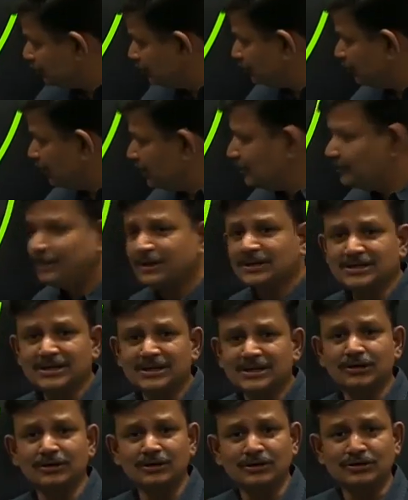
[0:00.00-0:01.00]

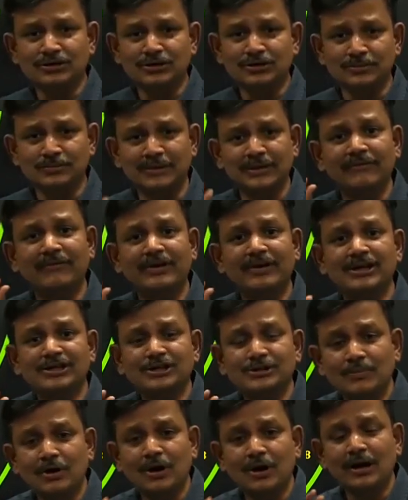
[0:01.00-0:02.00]
1% looks to be a very
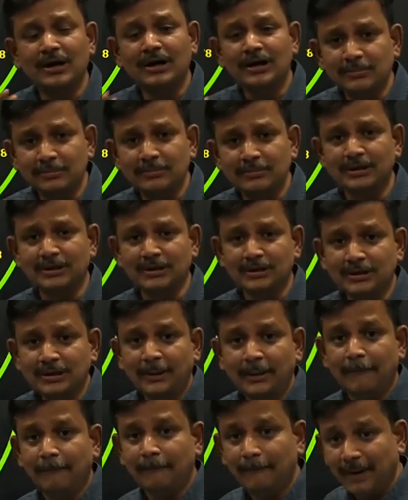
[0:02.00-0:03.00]
small number
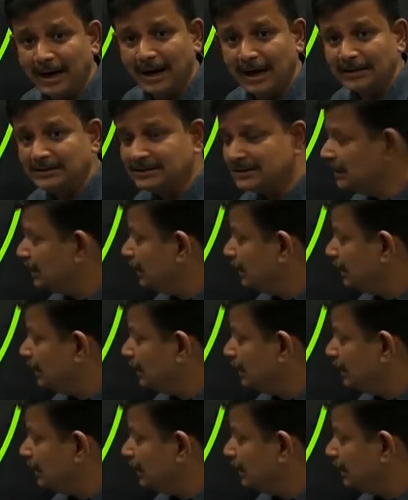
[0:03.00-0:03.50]
but